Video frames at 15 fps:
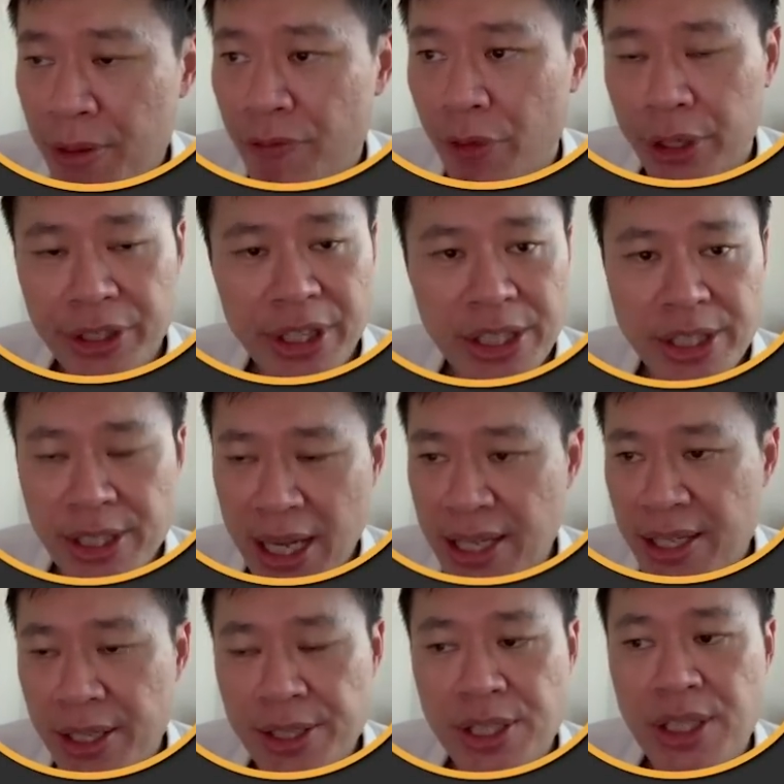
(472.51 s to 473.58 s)
for the next 10
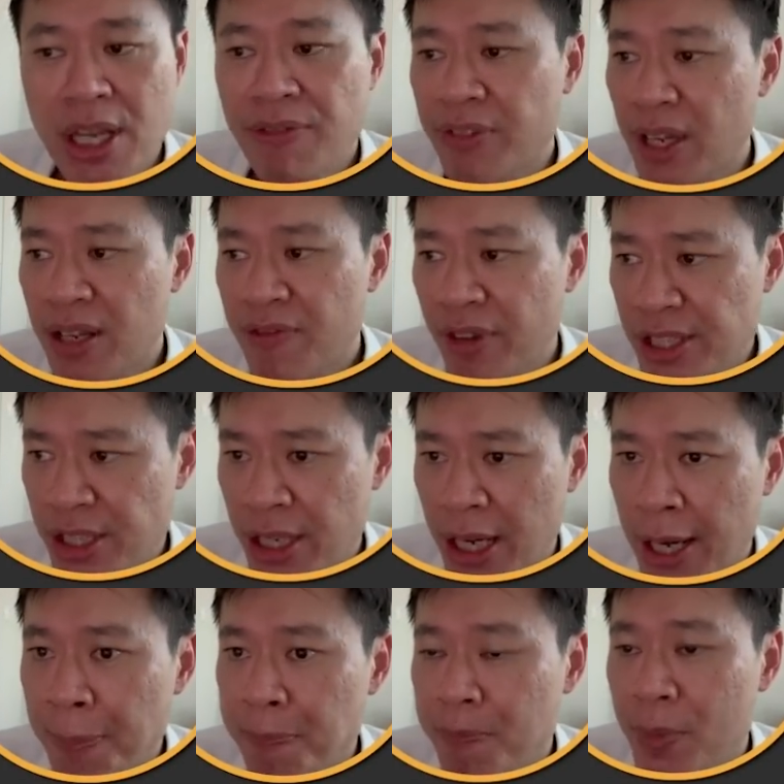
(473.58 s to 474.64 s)
years saved and invested
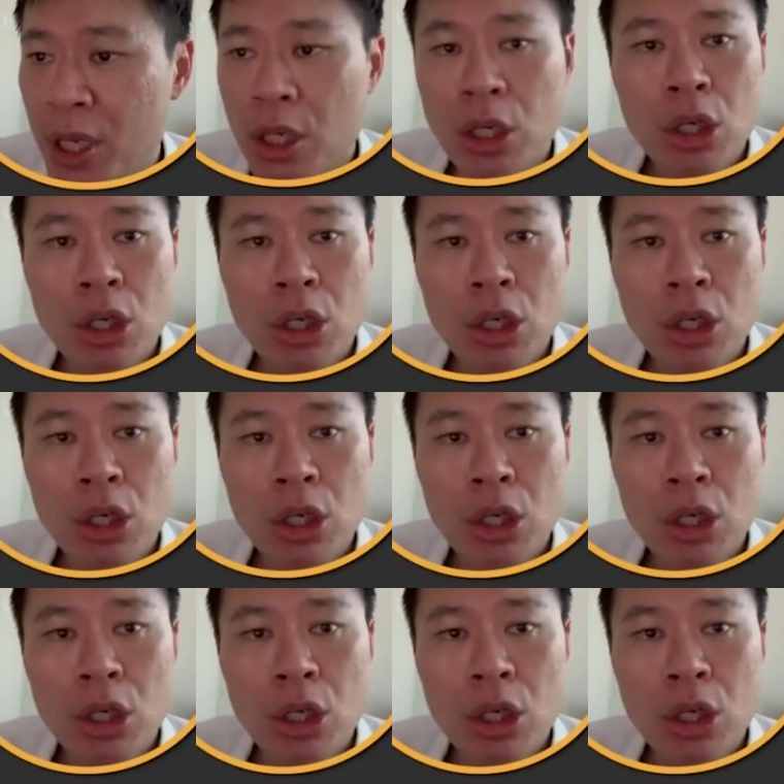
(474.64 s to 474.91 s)
up,